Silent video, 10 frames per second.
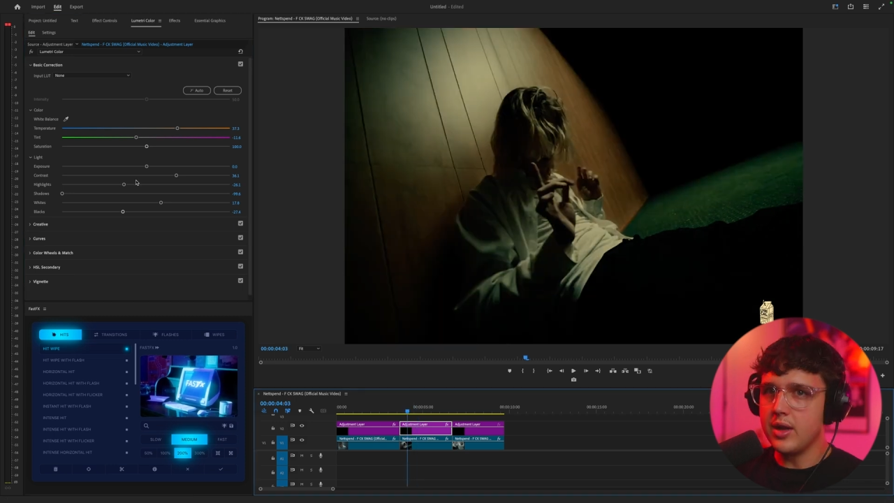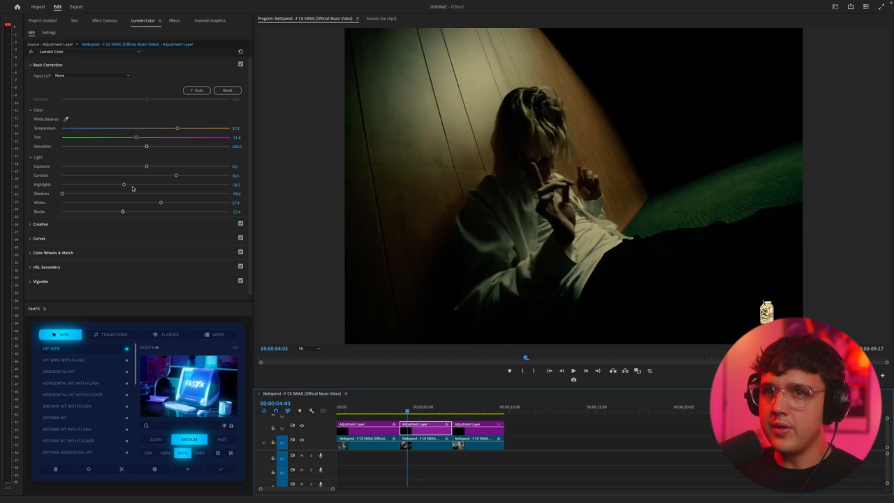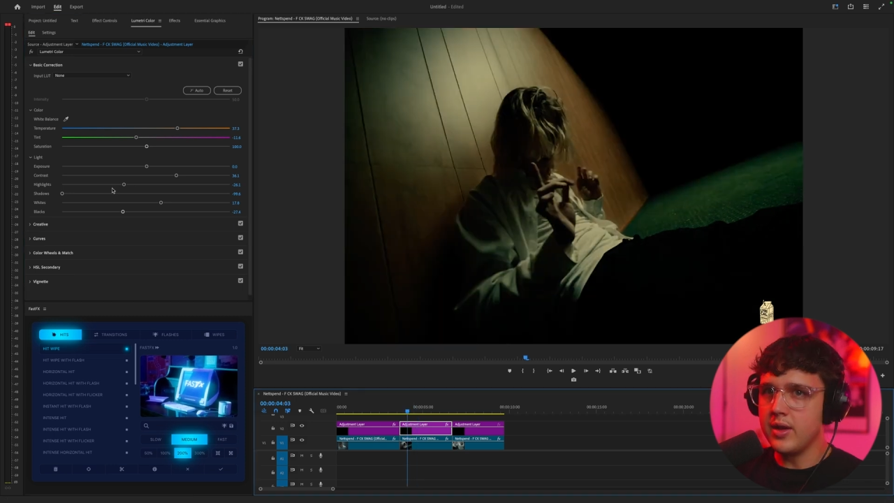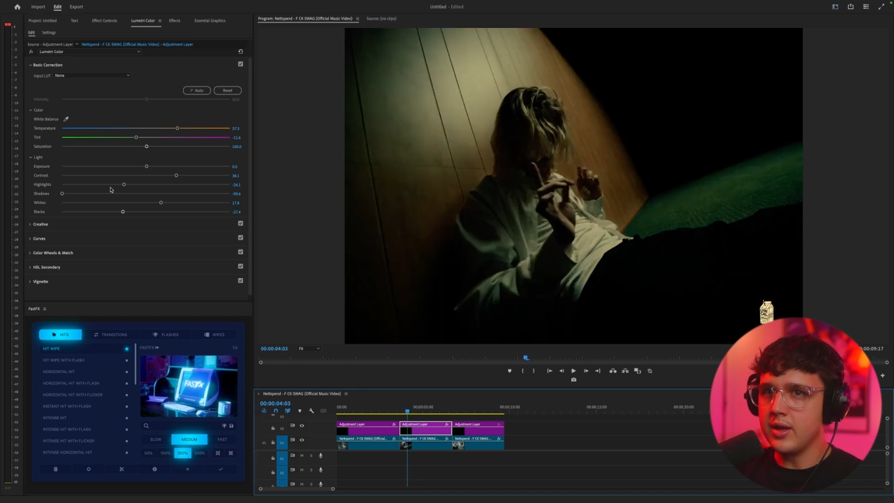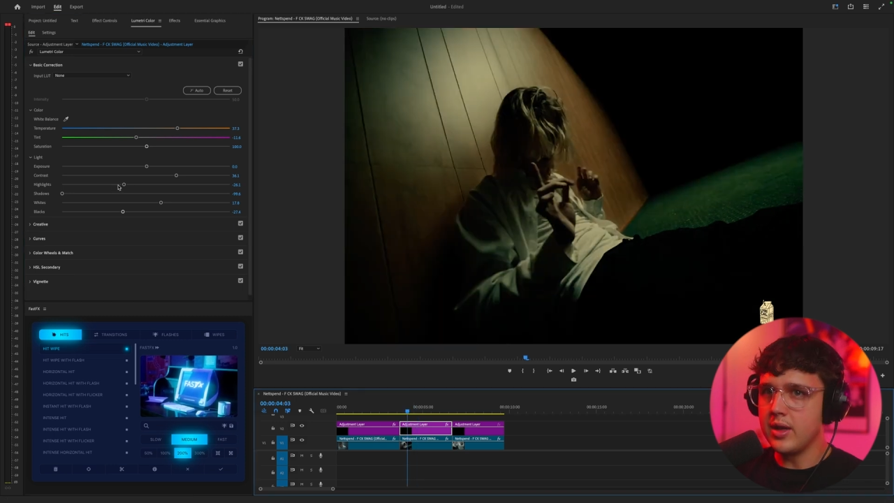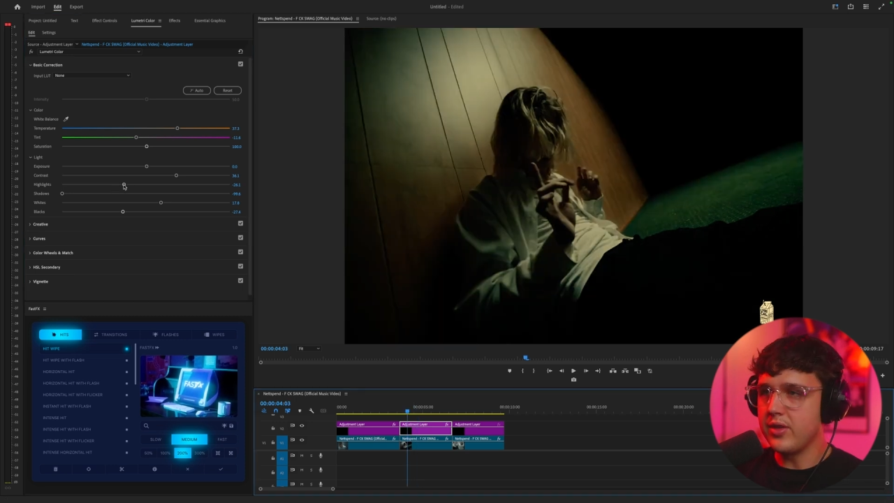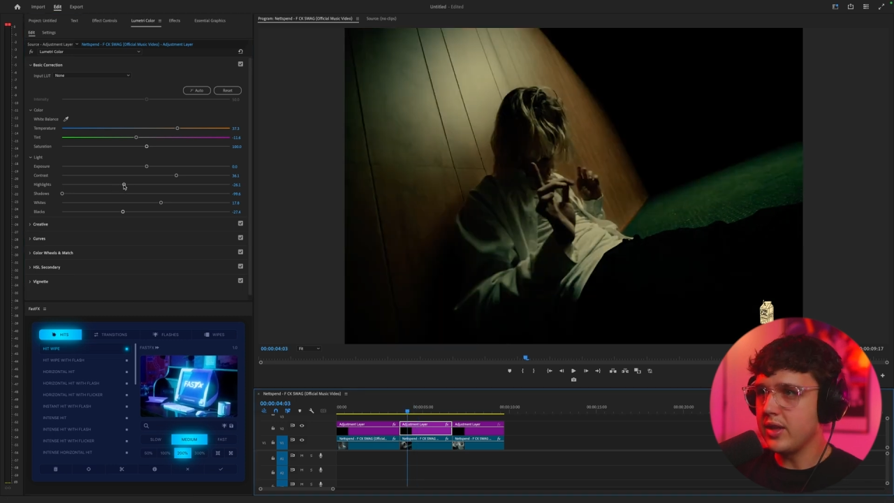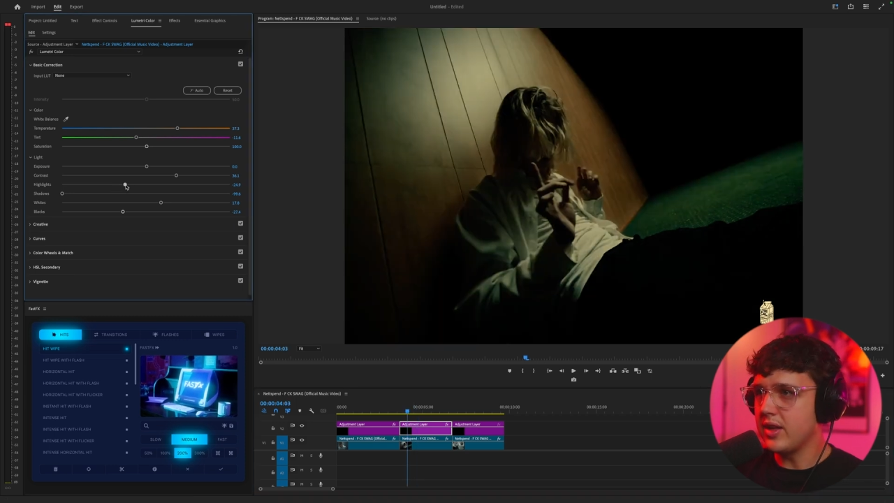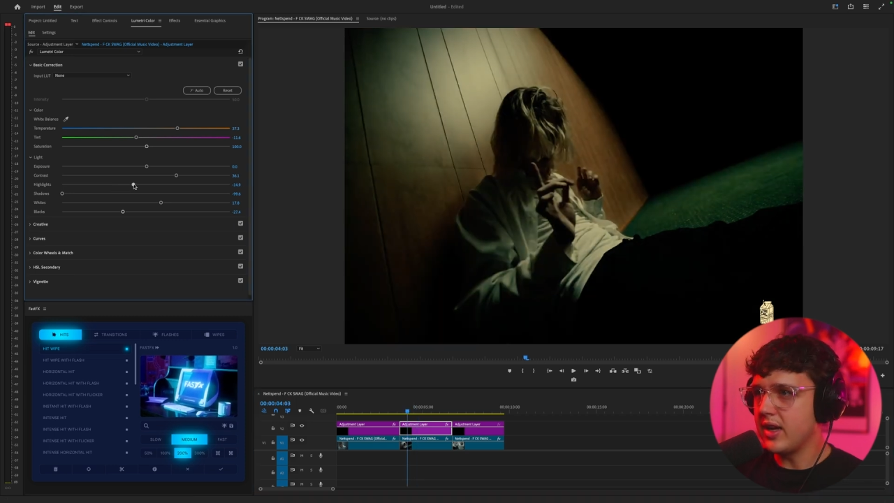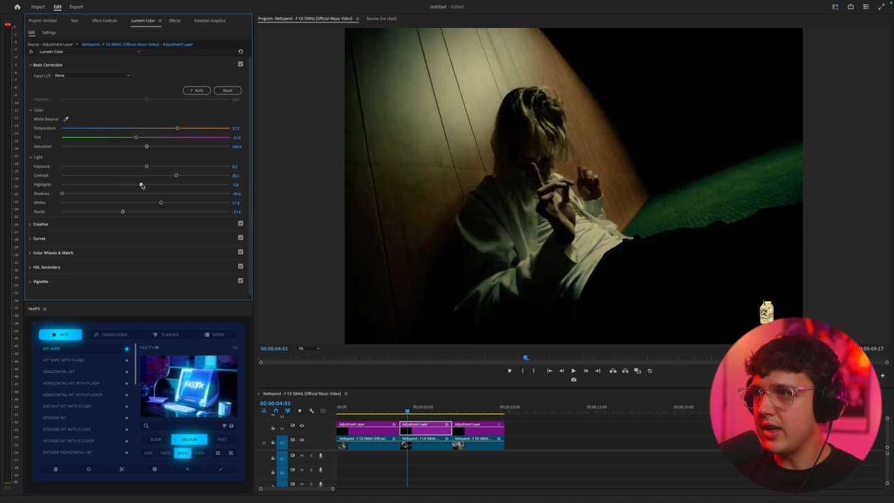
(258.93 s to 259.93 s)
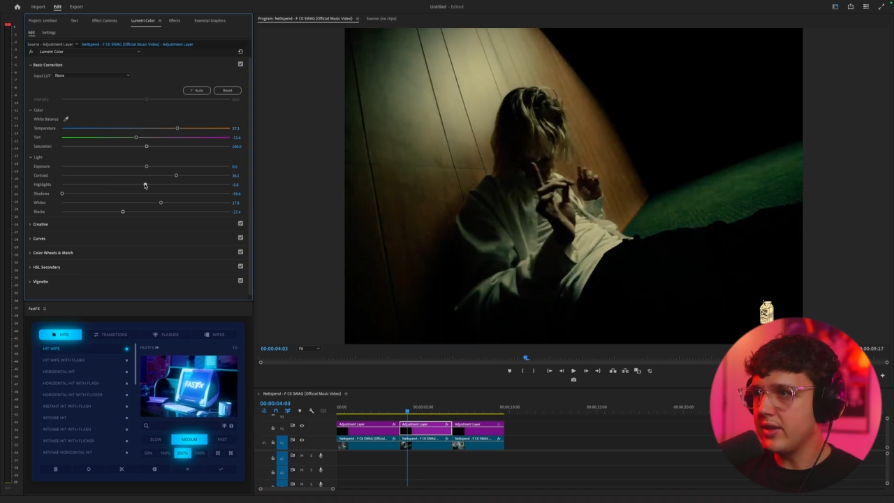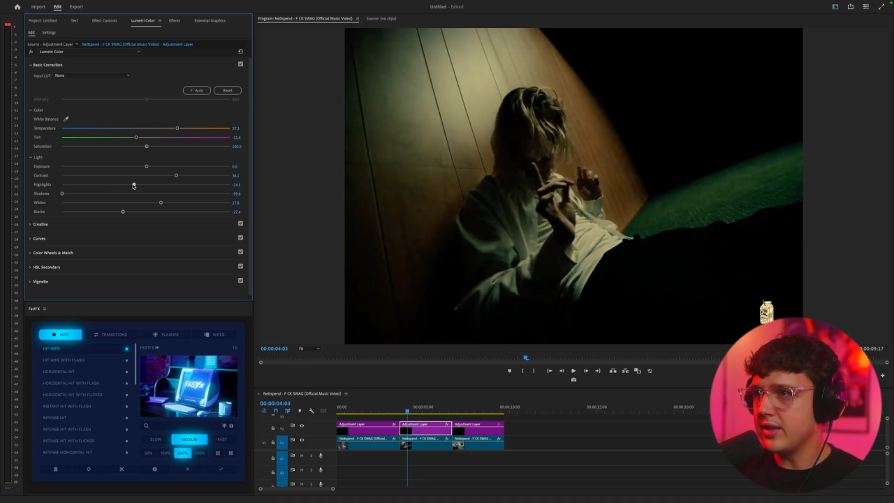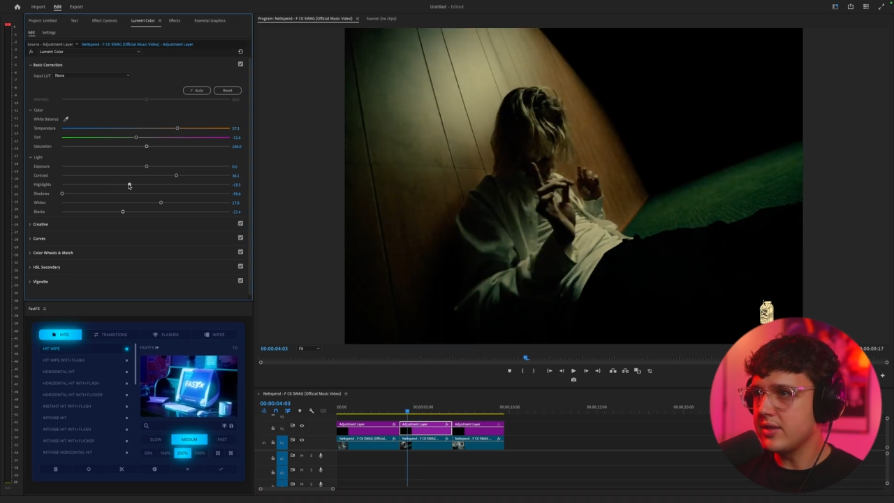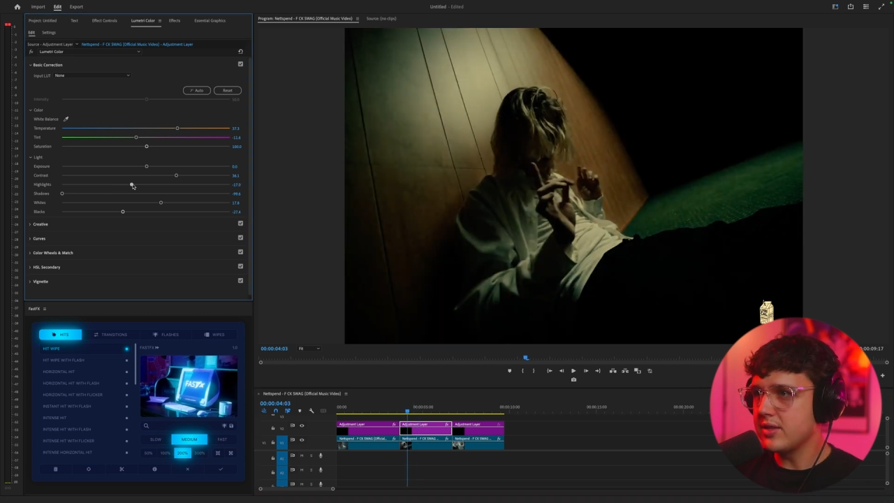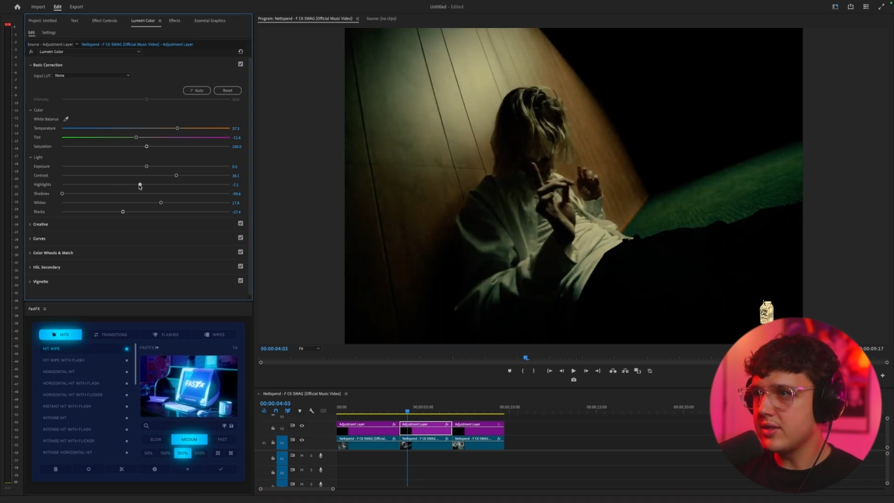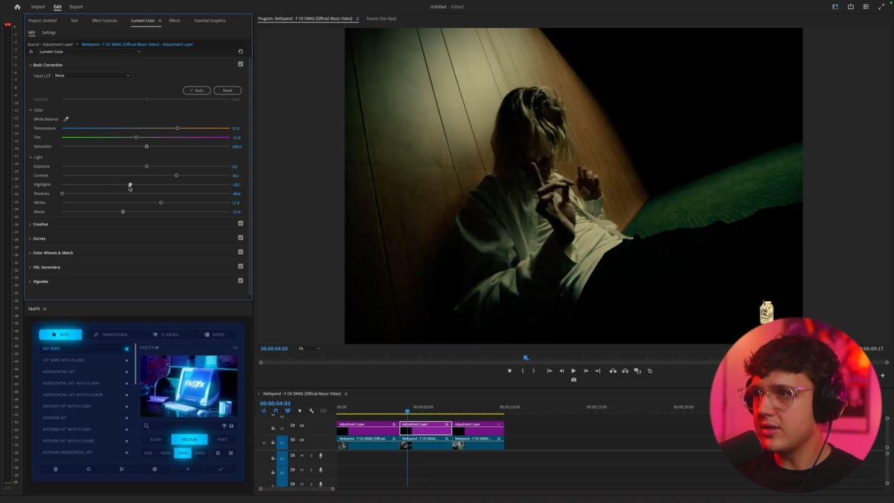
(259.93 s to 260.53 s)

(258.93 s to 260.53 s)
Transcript: And then I think the highlights